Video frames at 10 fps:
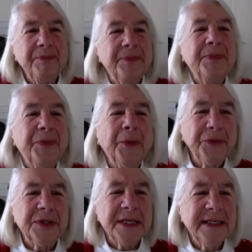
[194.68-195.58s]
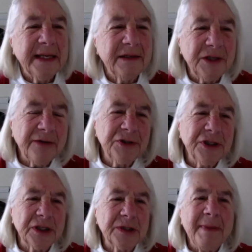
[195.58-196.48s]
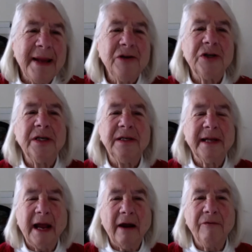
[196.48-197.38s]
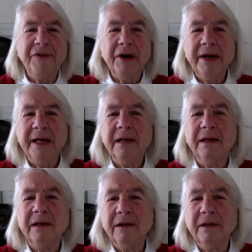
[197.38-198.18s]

those things that Jeff just mentioned, our very